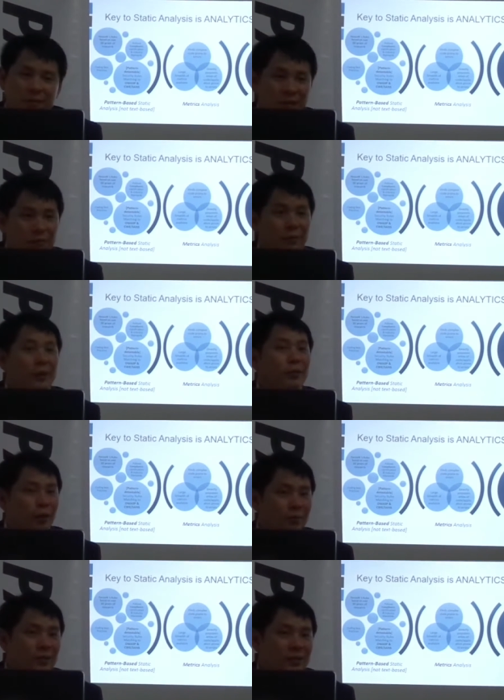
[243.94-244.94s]
It's very
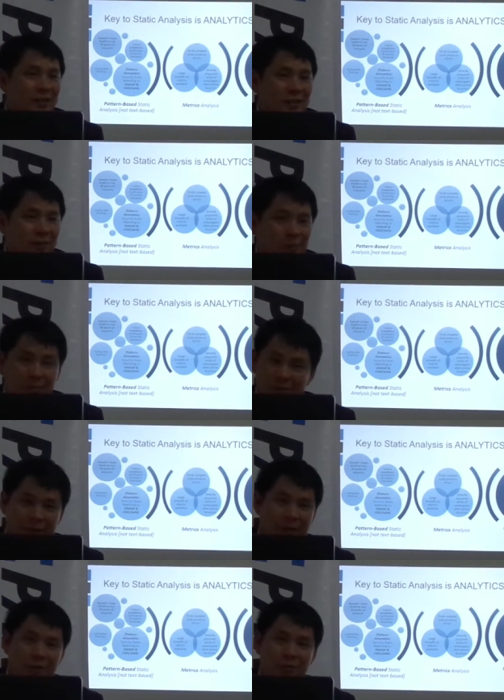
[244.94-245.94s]
normal that developers
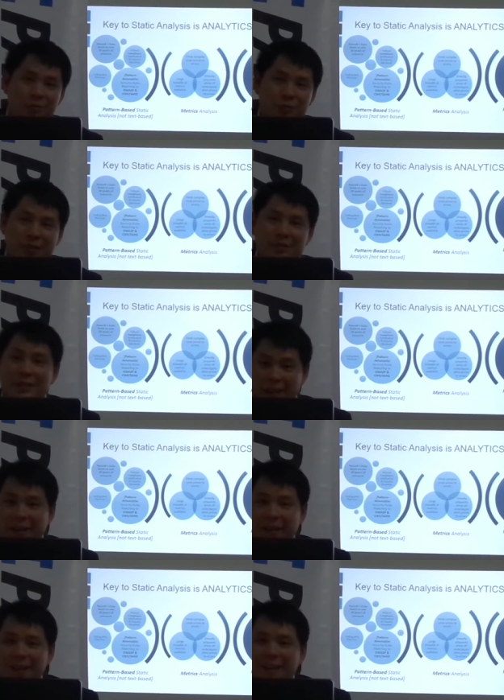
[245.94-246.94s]
write codes without thinking.